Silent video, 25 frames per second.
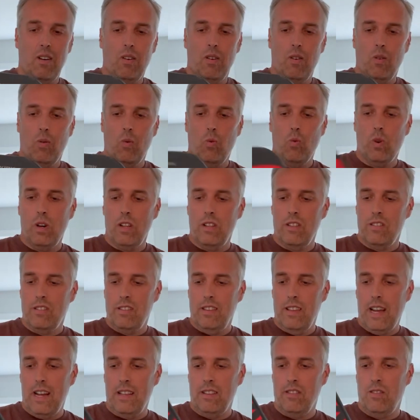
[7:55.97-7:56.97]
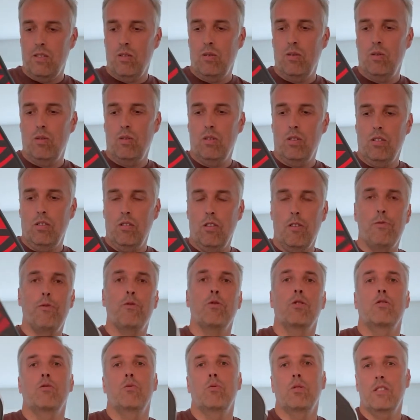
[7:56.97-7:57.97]
what's not so good? Of
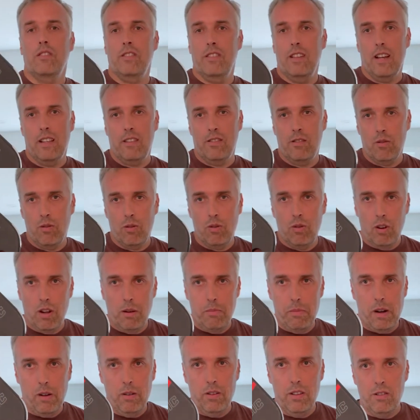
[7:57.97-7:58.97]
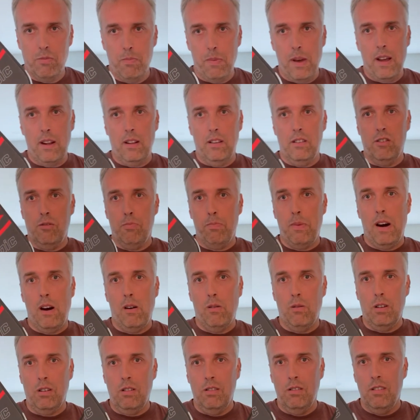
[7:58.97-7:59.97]
course, what's not so good about this paddle is power.